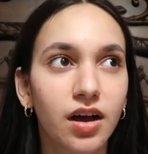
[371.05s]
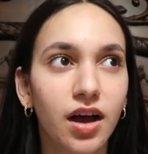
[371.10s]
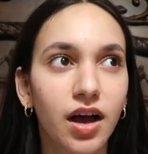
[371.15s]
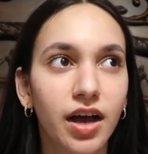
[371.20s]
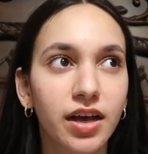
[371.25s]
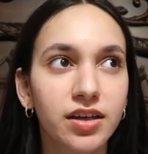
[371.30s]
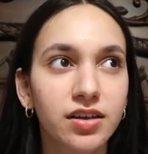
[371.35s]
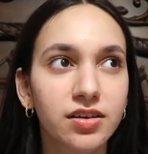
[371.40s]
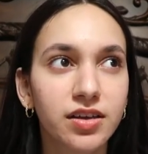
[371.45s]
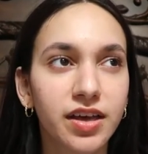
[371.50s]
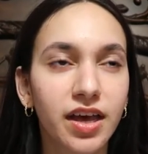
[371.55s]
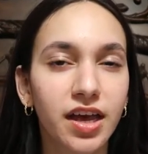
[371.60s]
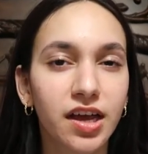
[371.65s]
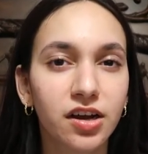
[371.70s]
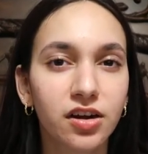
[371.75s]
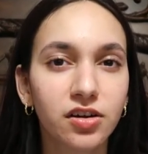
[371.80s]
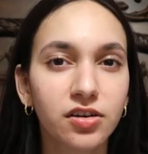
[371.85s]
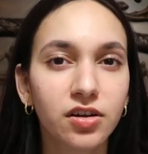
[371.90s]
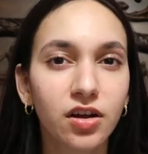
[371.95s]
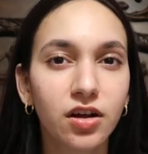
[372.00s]
I
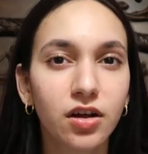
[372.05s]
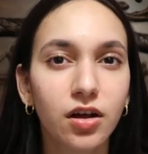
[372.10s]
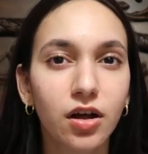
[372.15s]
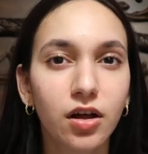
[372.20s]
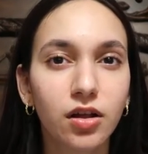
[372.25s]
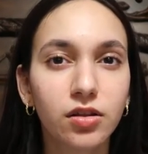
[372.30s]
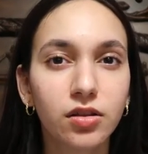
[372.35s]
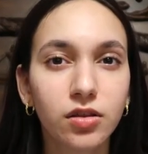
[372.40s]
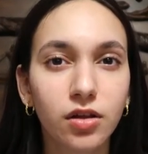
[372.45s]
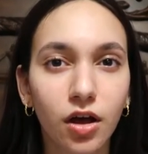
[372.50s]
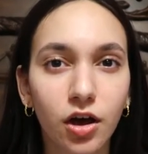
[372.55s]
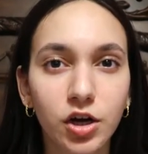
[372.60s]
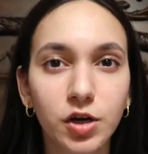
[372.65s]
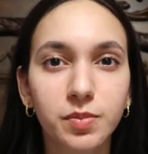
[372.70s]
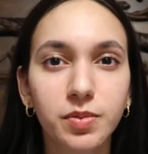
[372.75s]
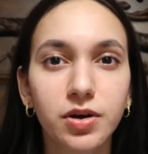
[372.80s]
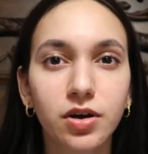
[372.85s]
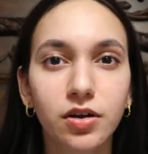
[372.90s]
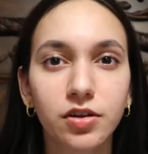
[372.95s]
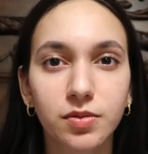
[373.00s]
cared a lot
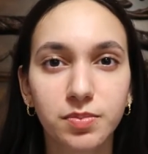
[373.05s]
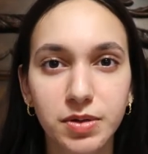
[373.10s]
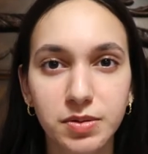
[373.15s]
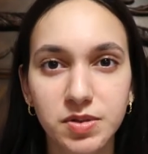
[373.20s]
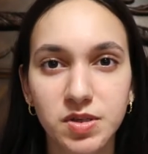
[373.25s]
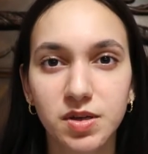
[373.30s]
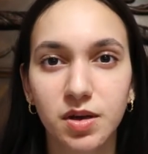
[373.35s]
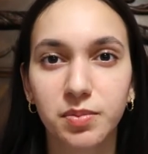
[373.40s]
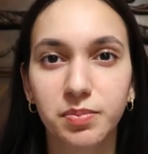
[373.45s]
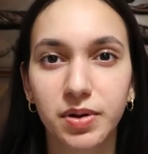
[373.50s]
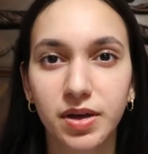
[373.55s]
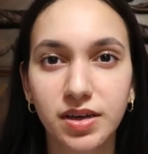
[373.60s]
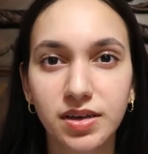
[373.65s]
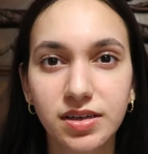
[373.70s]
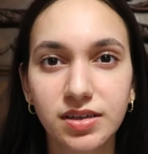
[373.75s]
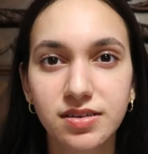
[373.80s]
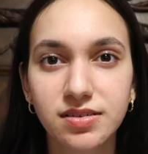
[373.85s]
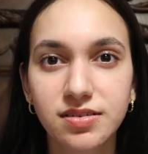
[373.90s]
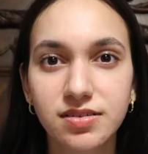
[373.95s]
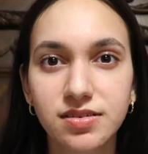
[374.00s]
about other people's
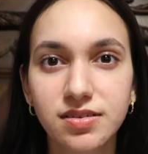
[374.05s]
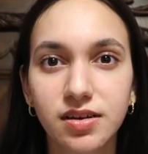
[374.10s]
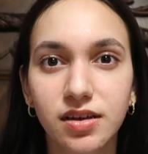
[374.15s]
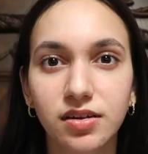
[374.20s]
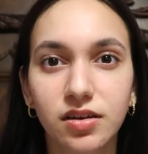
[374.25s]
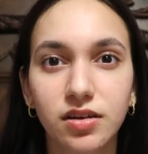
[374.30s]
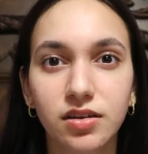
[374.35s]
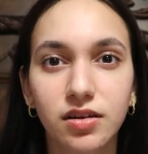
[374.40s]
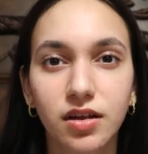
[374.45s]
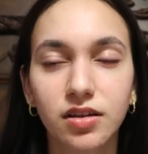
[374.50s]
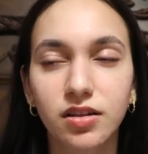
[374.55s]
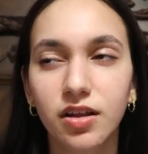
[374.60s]
opinions, and I